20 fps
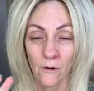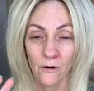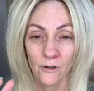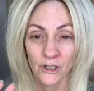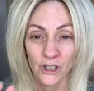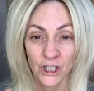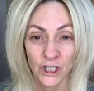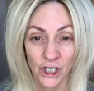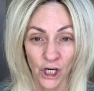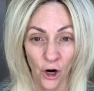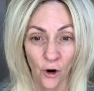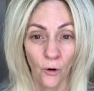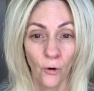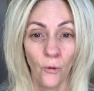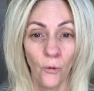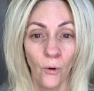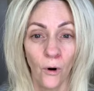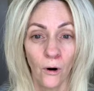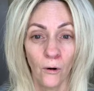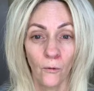
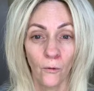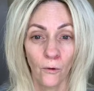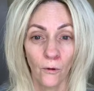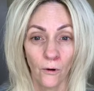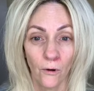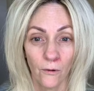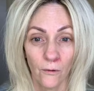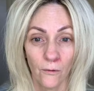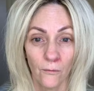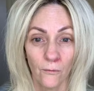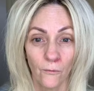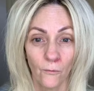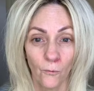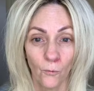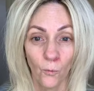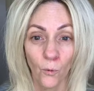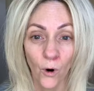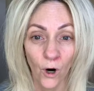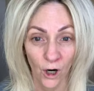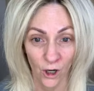show
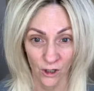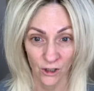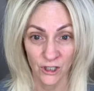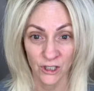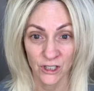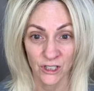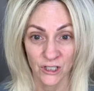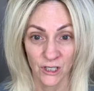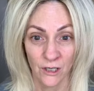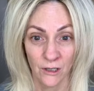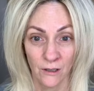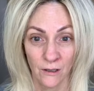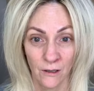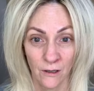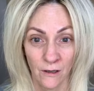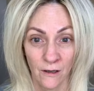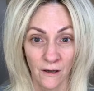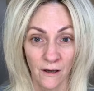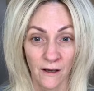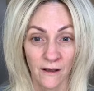worse
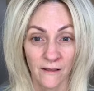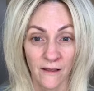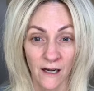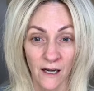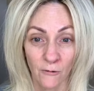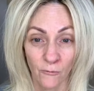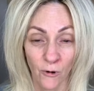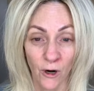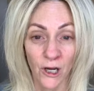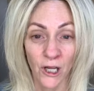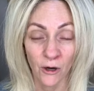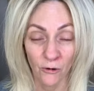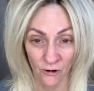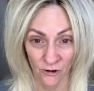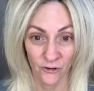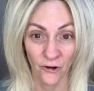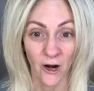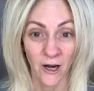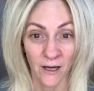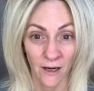than what you were
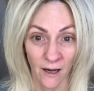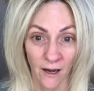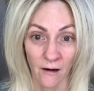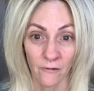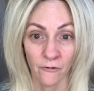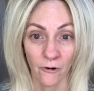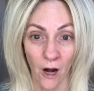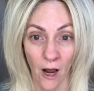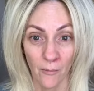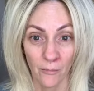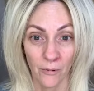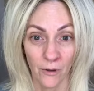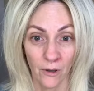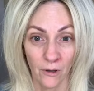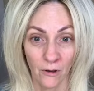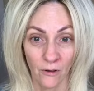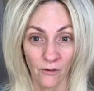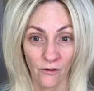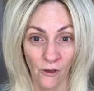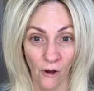trying to cover up.
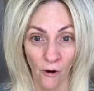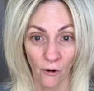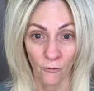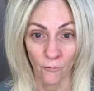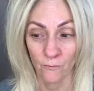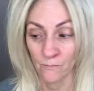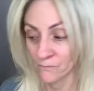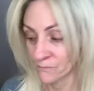So